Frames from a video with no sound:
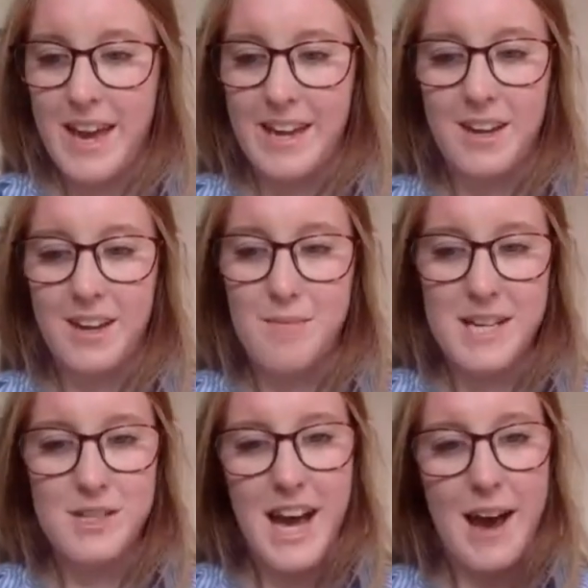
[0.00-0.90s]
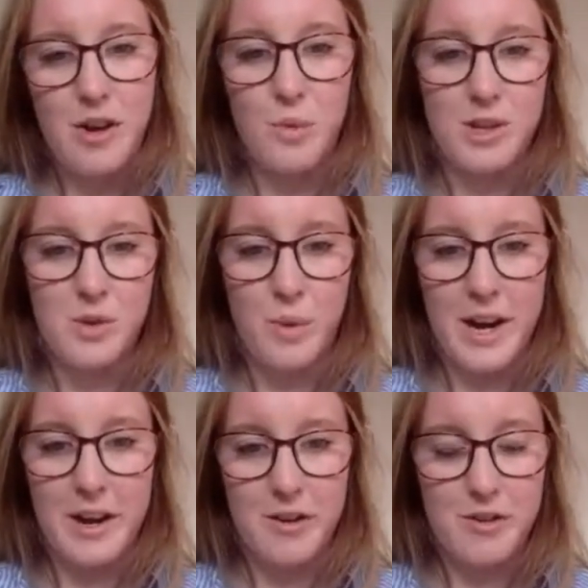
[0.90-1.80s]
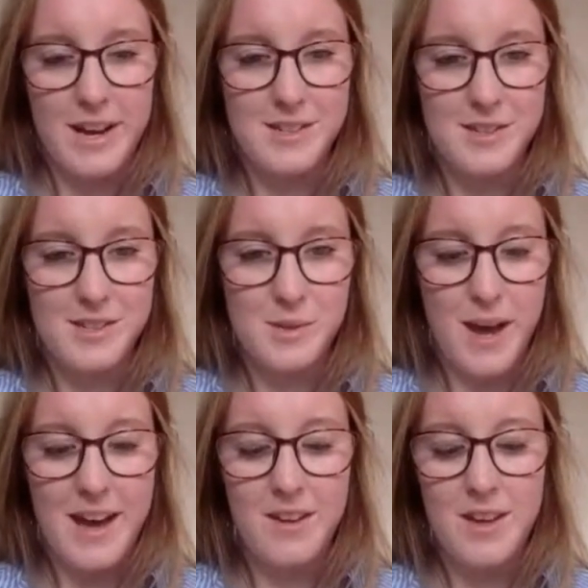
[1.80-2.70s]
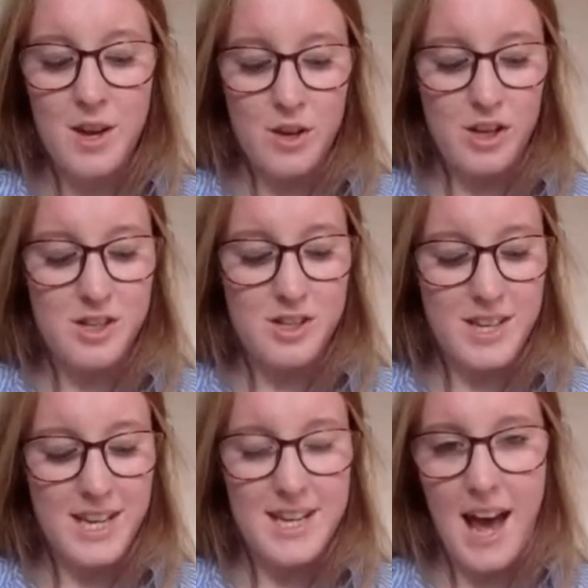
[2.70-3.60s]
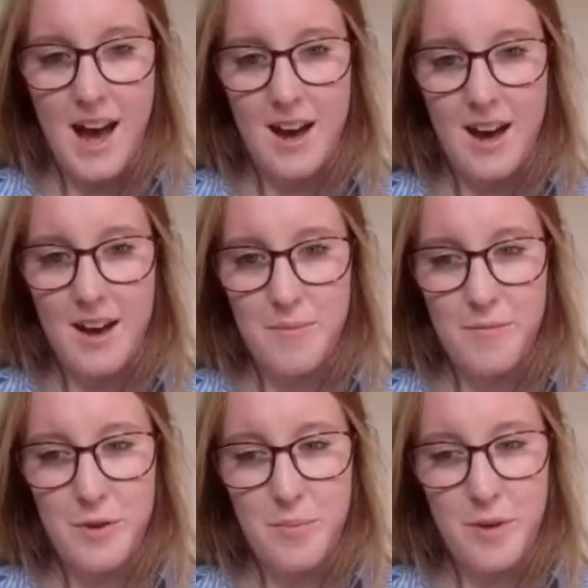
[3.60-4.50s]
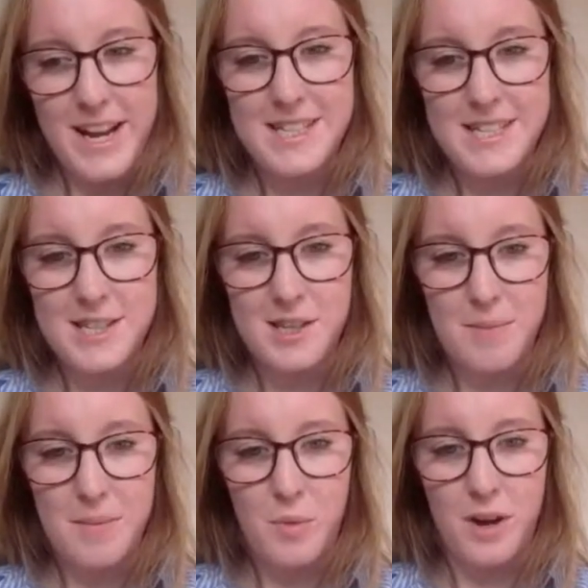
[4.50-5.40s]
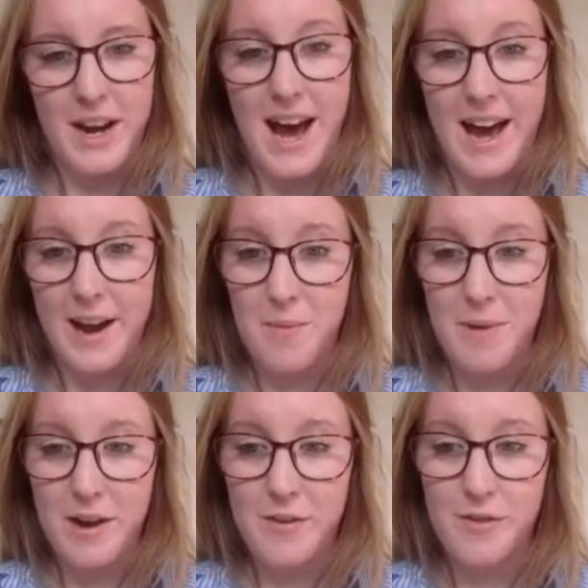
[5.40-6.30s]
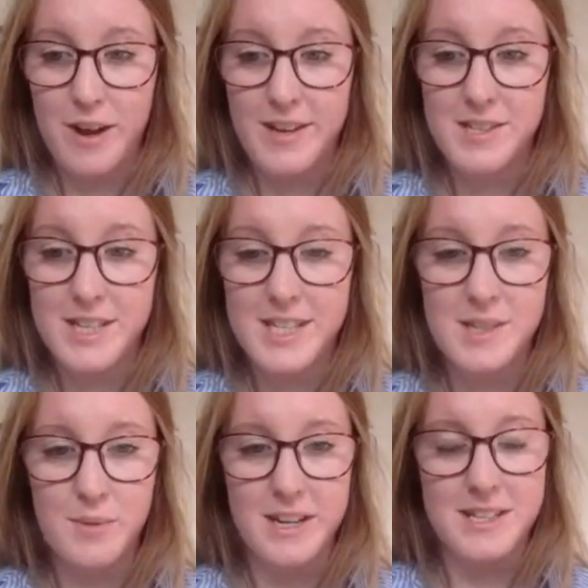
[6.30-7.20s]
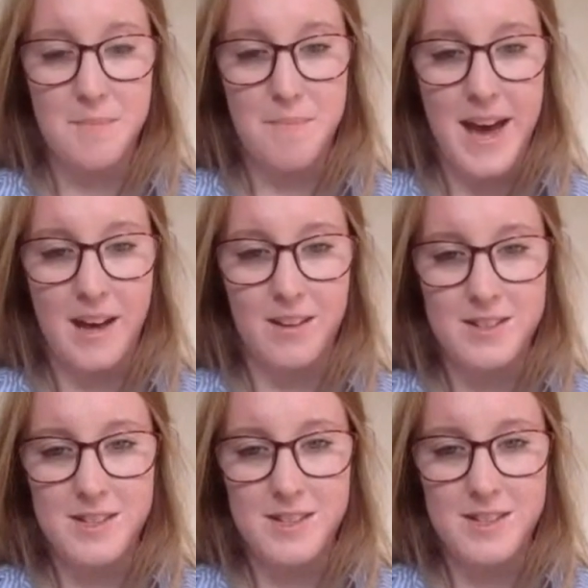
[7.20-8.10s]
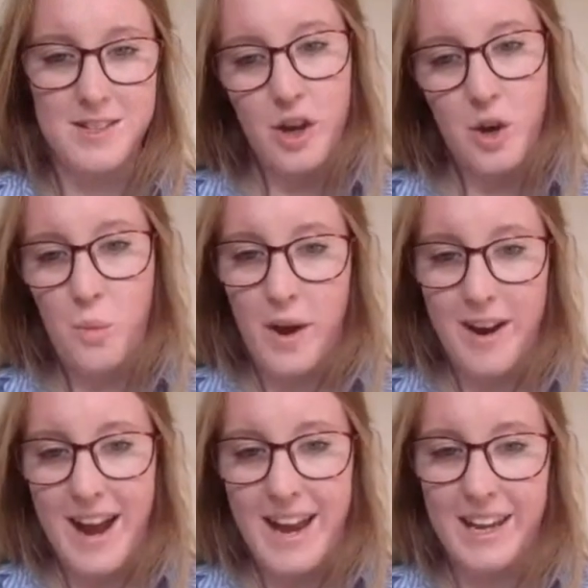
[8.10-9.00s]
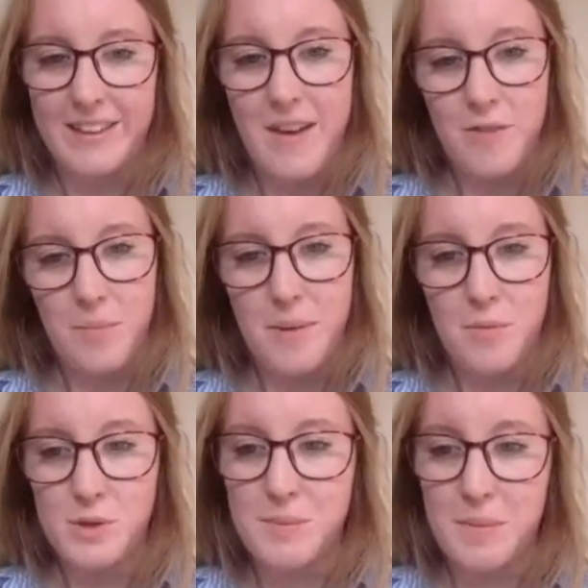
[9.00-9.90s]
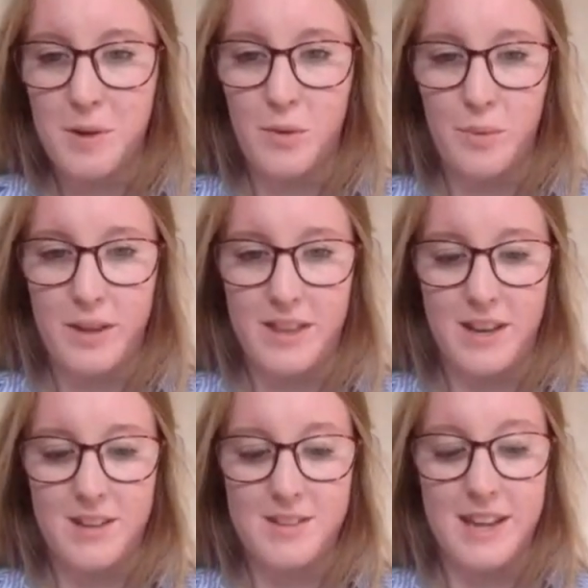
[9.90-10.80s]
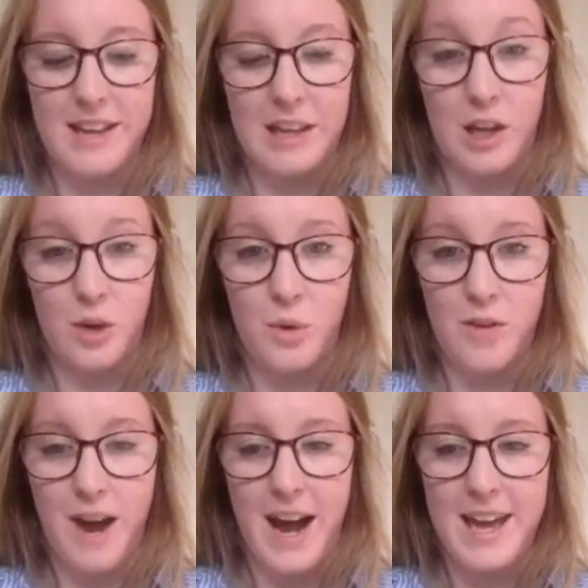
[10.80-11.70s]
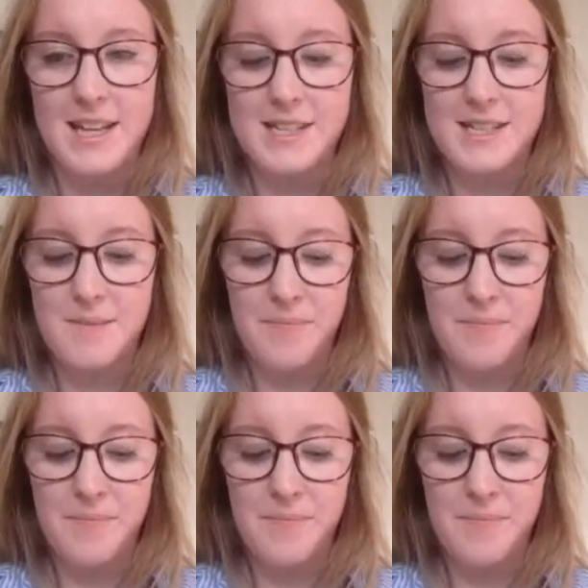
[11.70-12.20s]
it can come down to how you want to wear your trousers as well. Usually for braces, you'd maybe want a higher pair of trousers, whereas a belt, you can wear any level, but most people with a slightly lower rise.